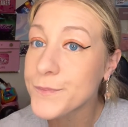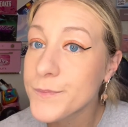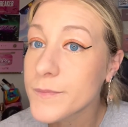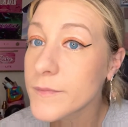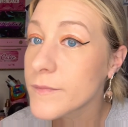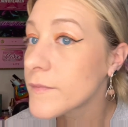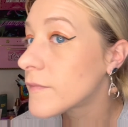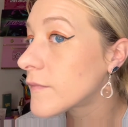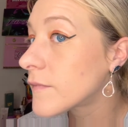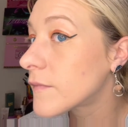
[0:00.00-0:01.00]
I
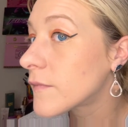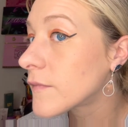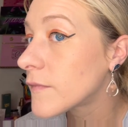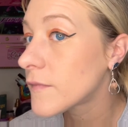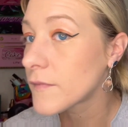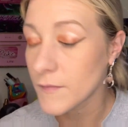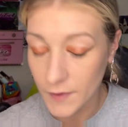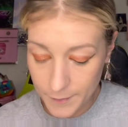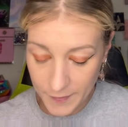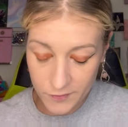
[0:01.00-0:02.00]

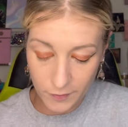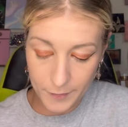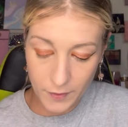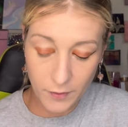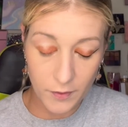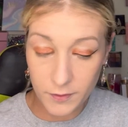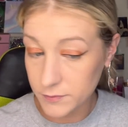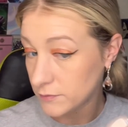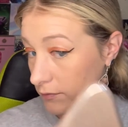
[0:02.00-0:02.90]
didn't mess up at all.